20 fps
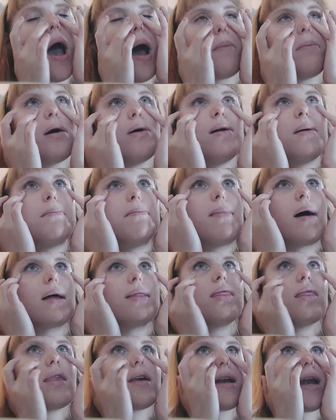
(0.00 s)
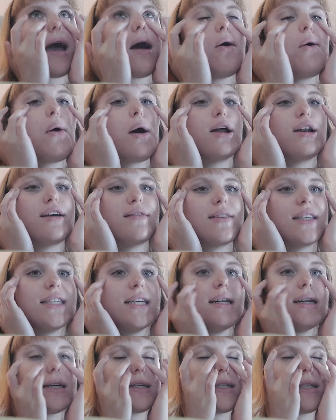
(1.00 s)
about a month now, and I've
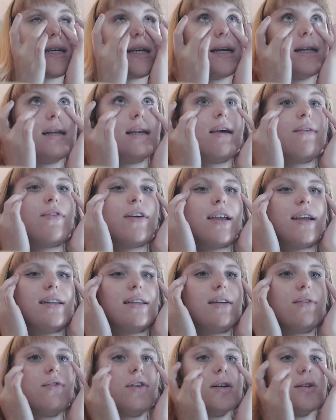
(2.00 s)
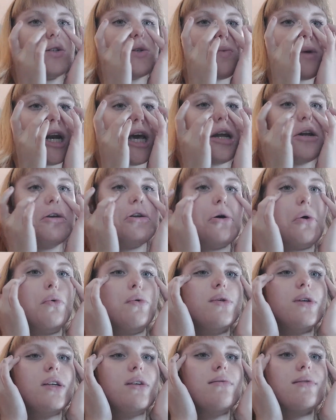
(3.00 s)
seen a significant difference. When I
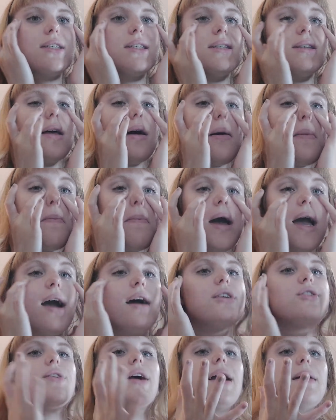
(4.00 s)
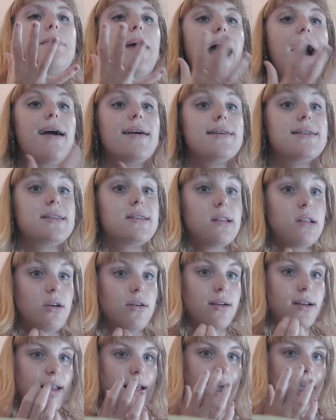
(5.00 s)
don't use them, my under eye bags
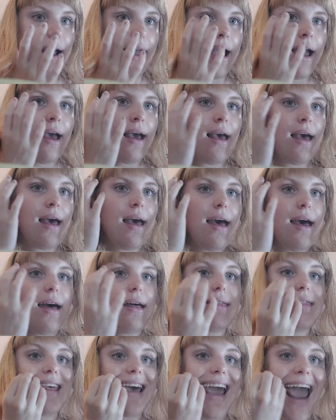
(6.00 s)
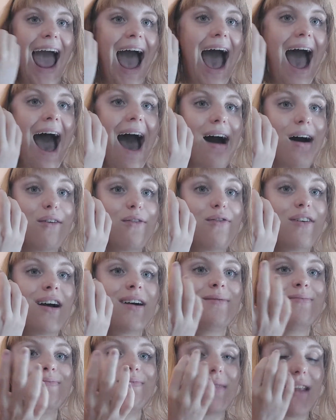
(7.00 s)
look like they have
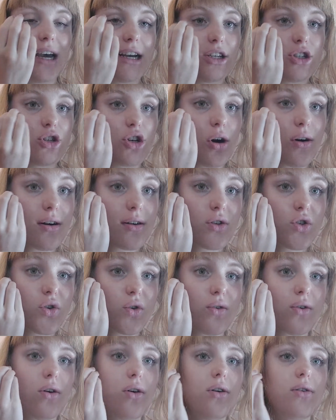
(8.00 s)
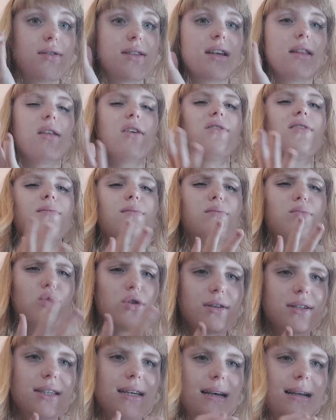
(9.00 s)
like dark circles, and they're more
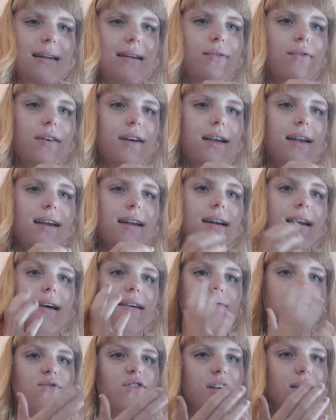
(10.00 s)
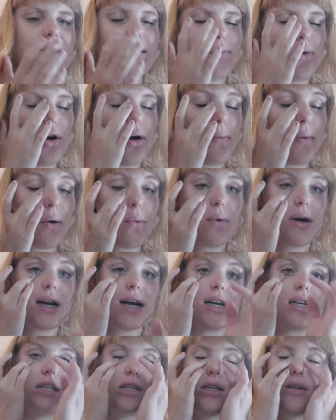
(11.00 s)
significant and visible. But when
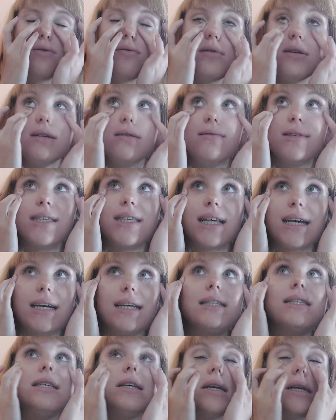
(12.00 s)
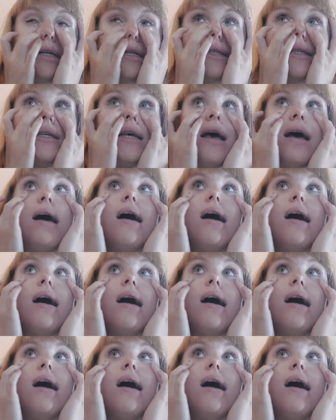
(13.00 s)
I do use this, it's